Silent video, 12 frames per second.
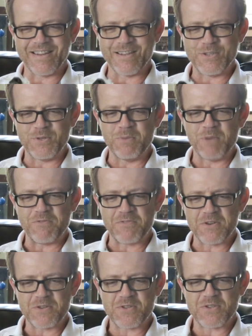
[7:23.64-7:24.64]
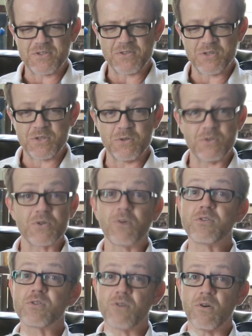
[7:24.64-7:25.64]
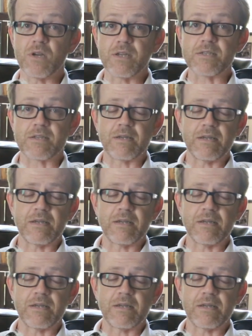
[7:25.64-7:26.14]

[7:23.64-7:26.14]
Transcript: doing my first 2 short stories,